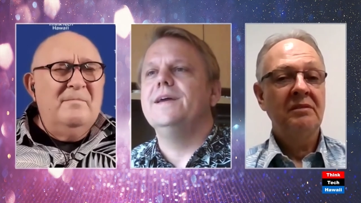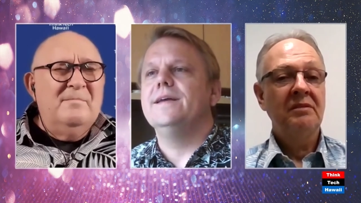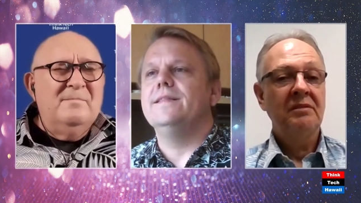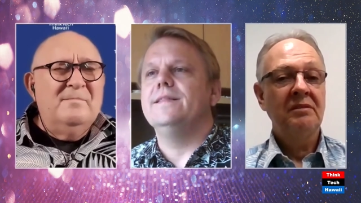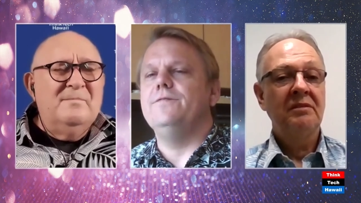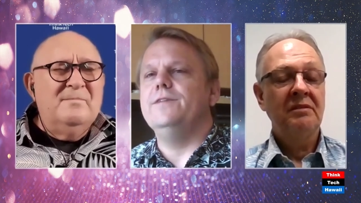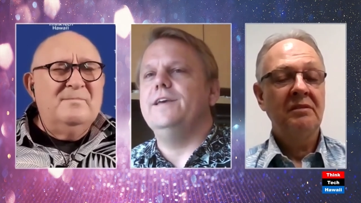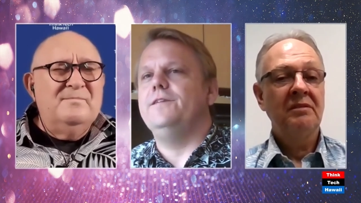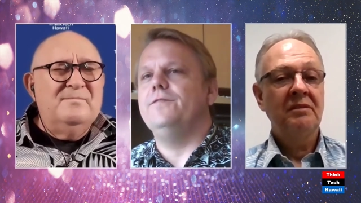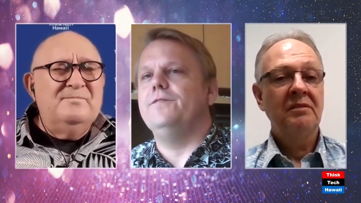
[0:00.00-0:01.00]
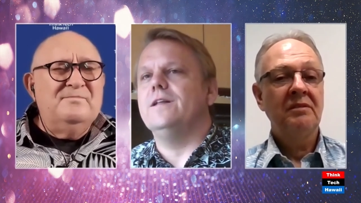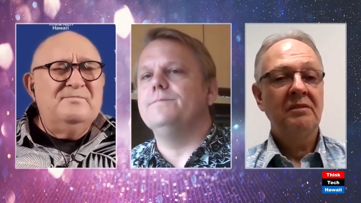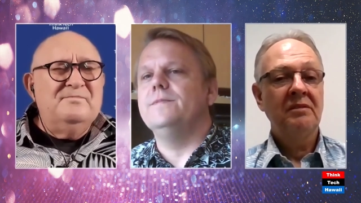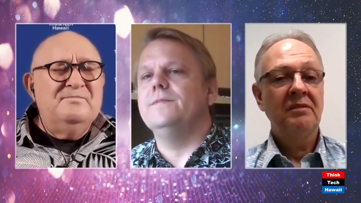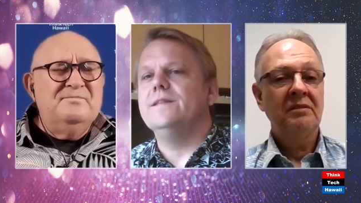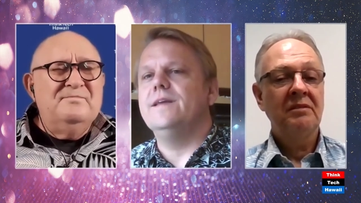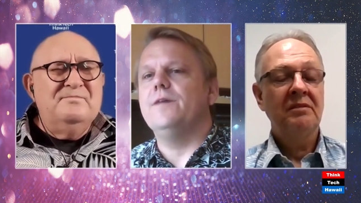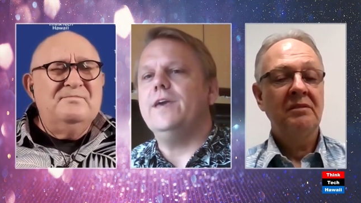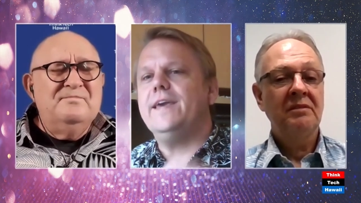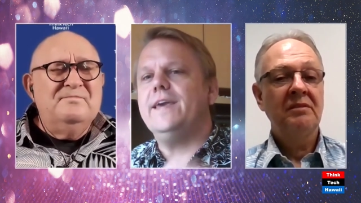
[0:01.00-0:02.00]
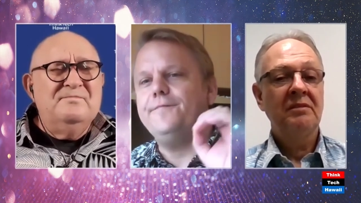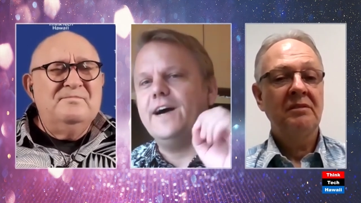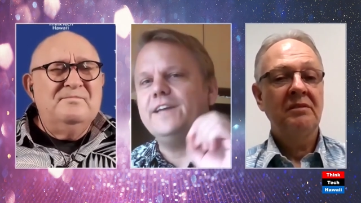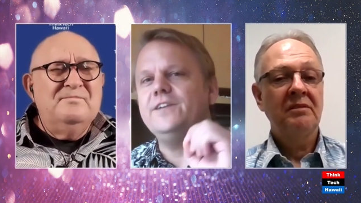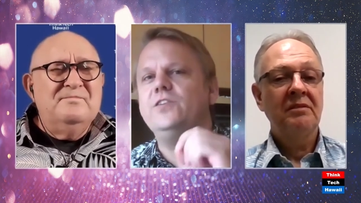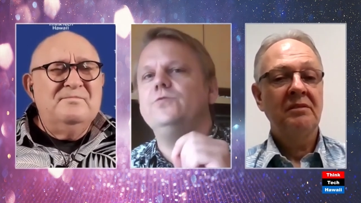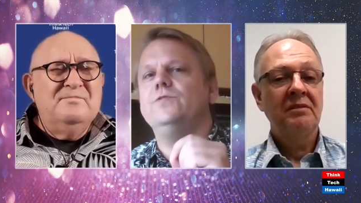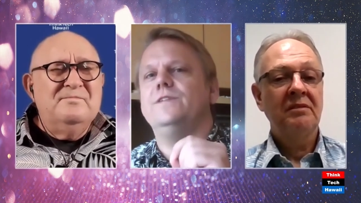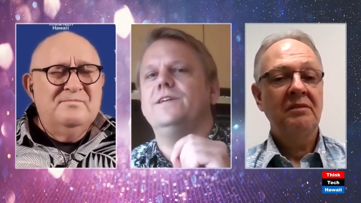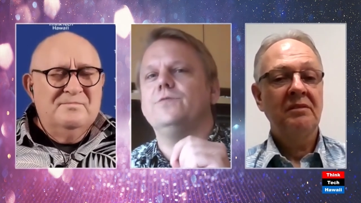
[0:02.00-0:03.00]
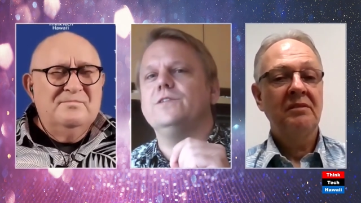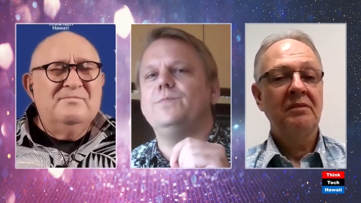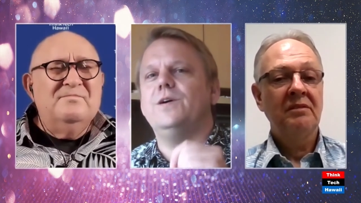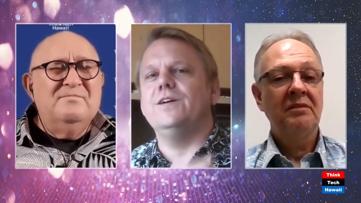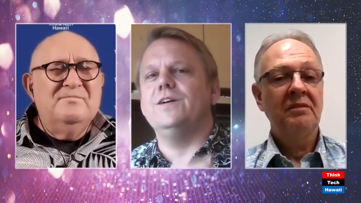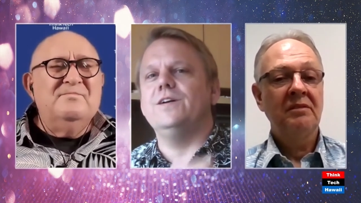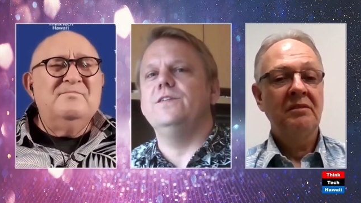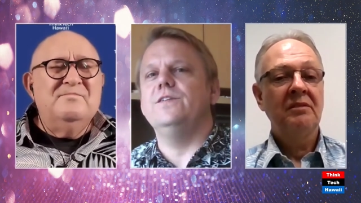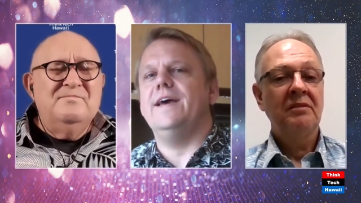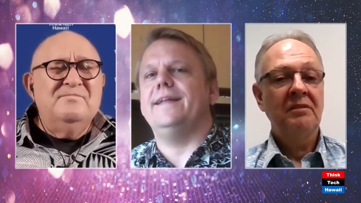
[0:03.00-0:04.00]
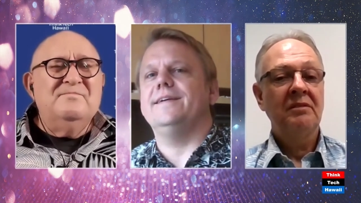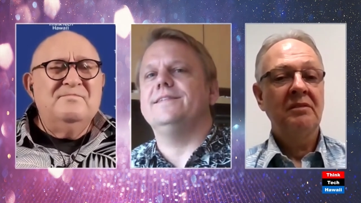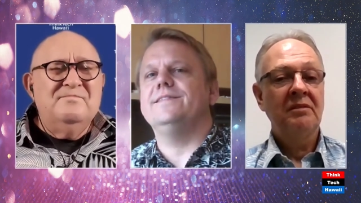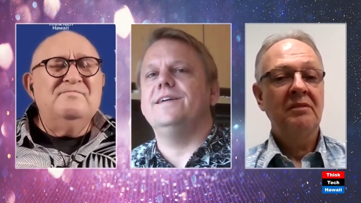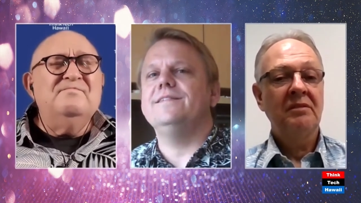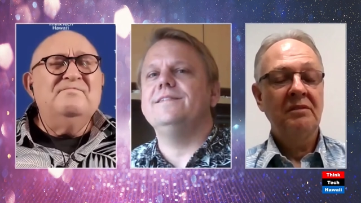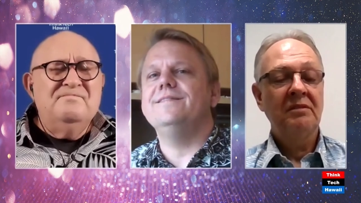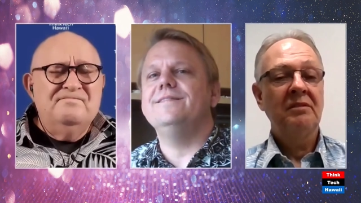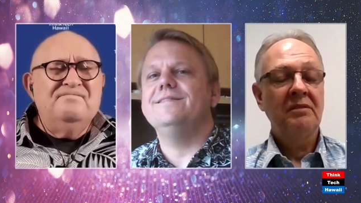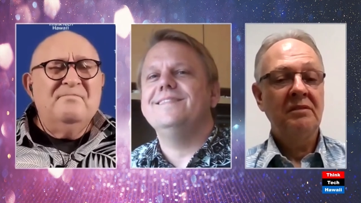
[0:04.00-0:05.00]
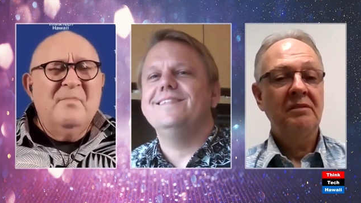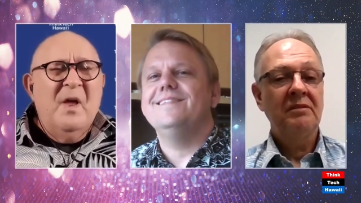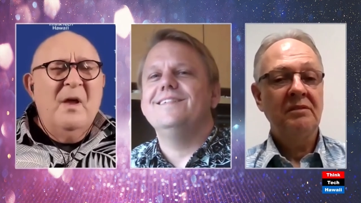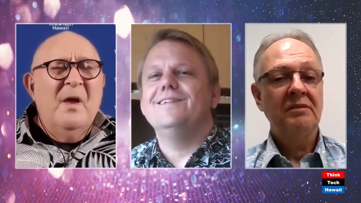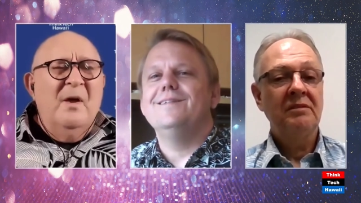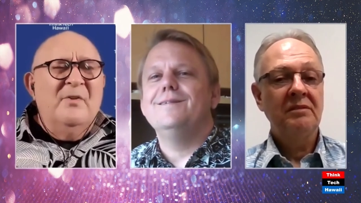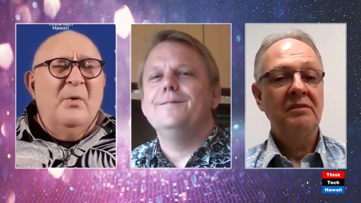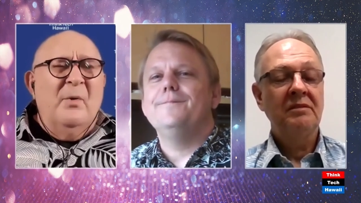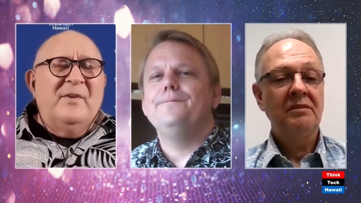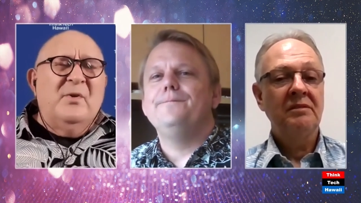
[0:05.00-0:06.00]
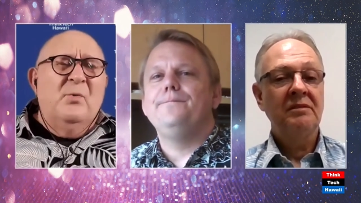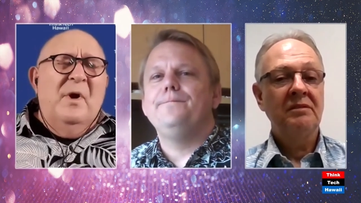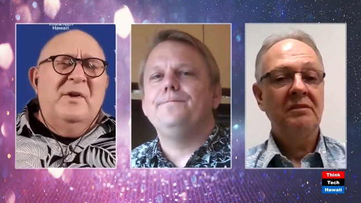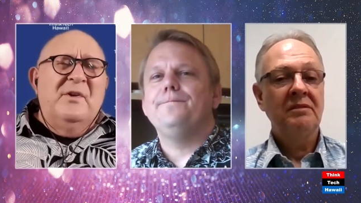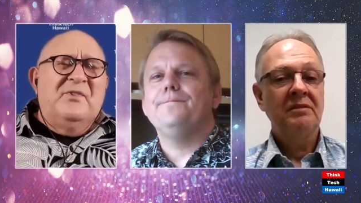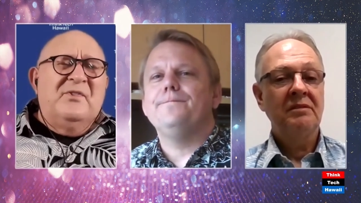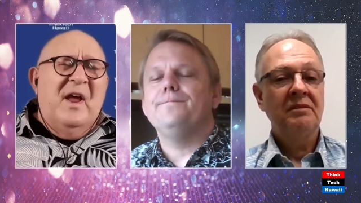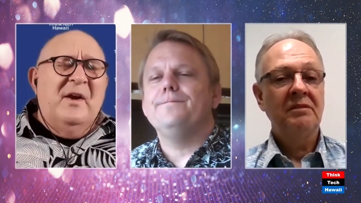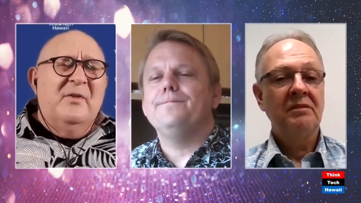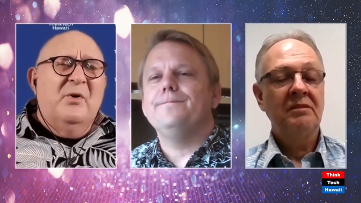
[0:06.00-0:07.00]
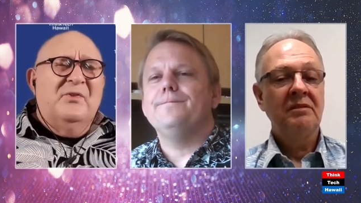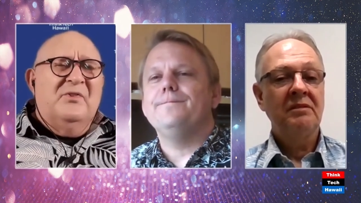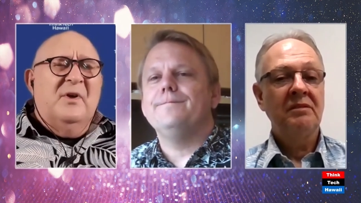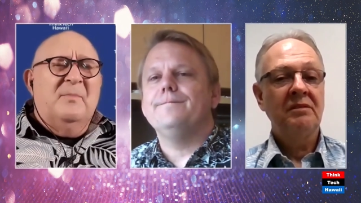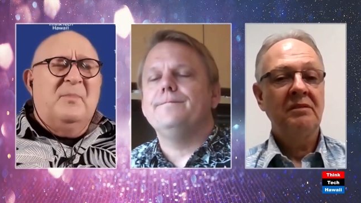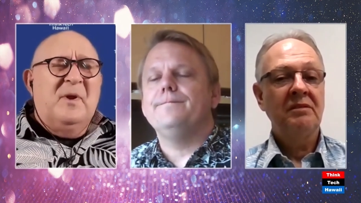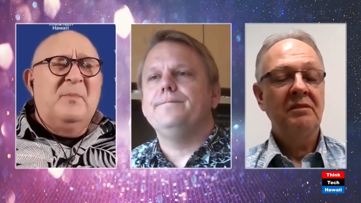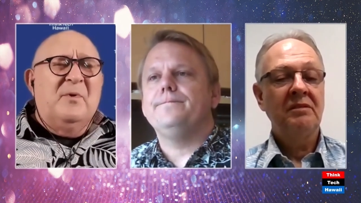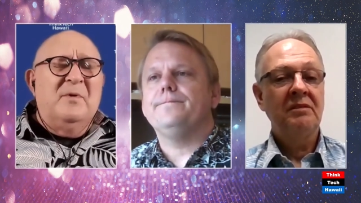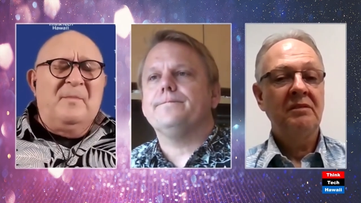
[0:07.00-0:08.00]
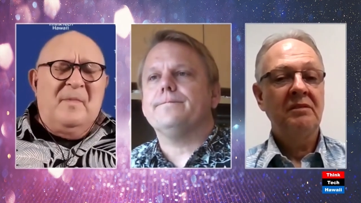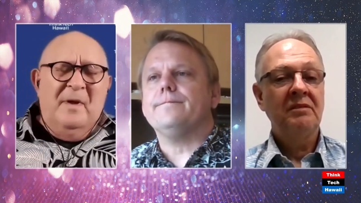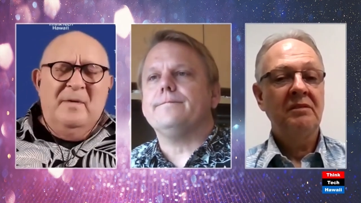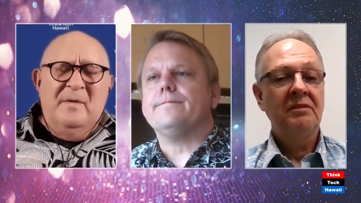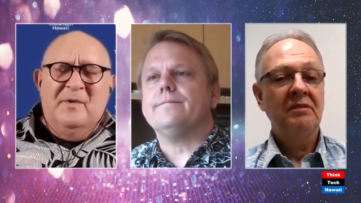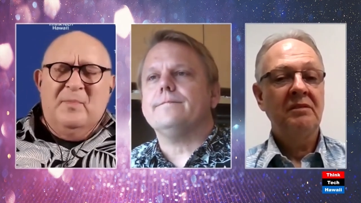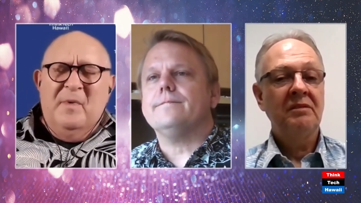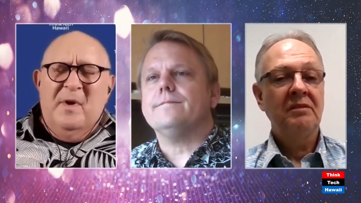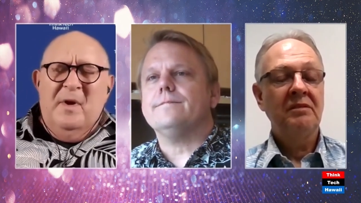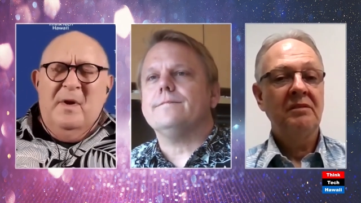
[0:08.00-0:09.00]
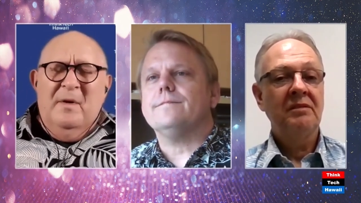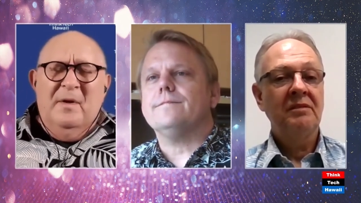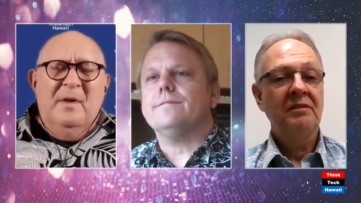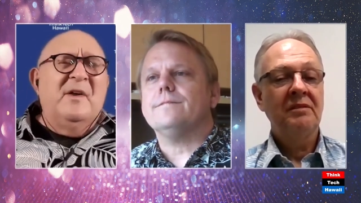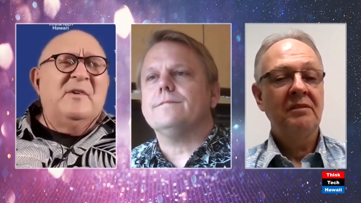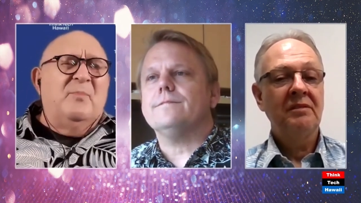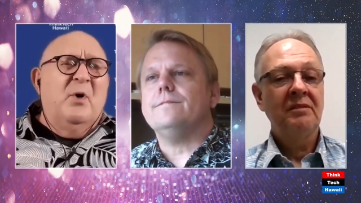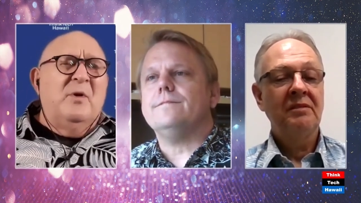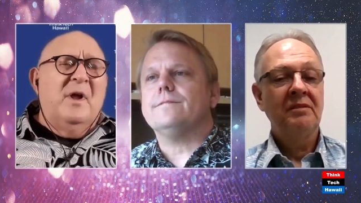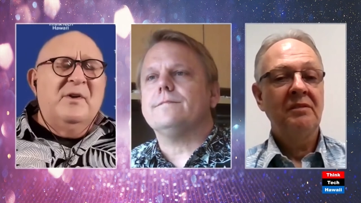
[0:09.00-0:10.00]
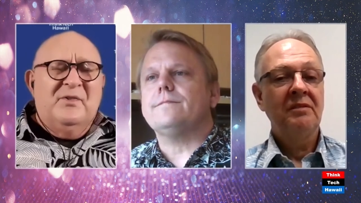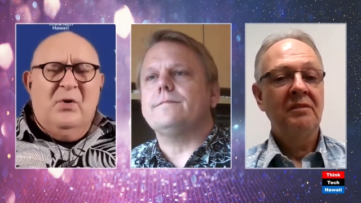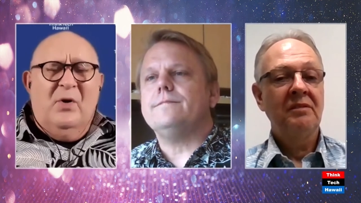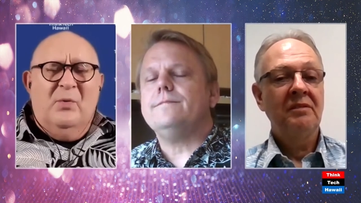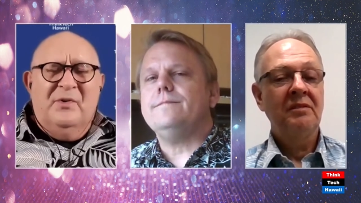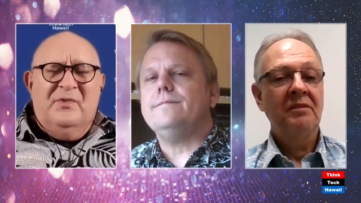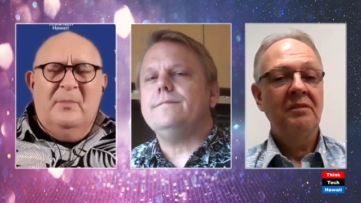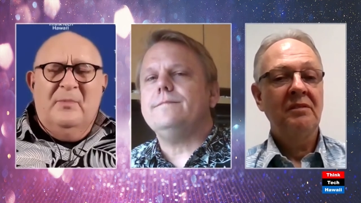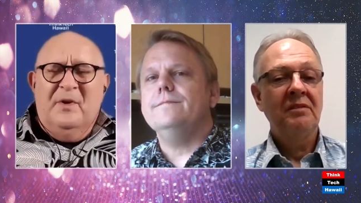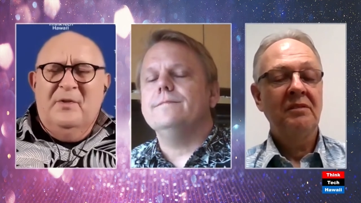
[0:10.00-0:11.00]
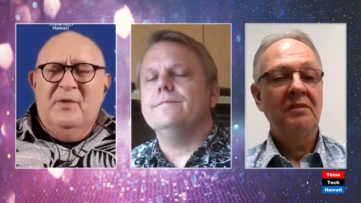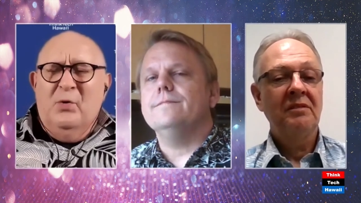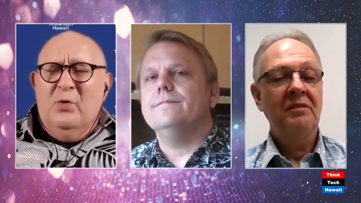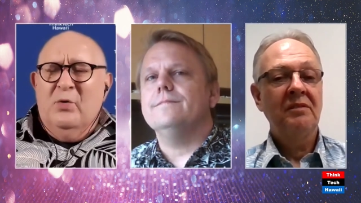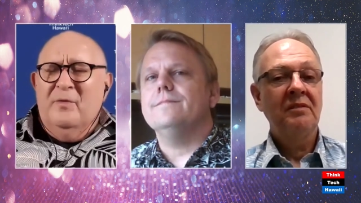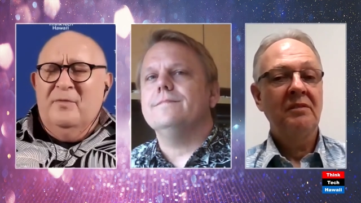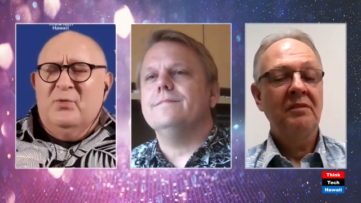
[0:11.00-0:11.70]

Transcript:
Speaker 1: that we have developed, that we can fine tune the response to that extent.
Speaker 2: So Axel, what do you say to those uh, people? And this, the last poll I saw was something in the order of